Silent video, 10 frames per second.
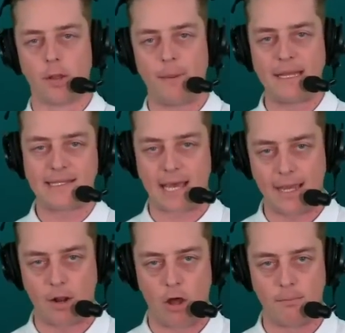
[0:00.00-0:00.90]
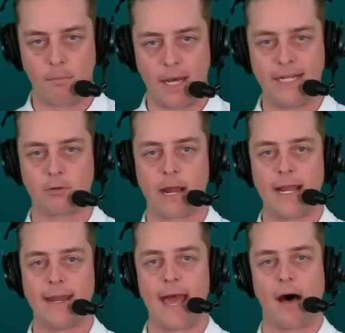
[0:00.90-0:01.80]
bit tight on money
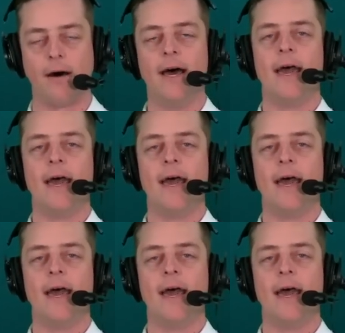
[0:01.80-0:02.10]
right now,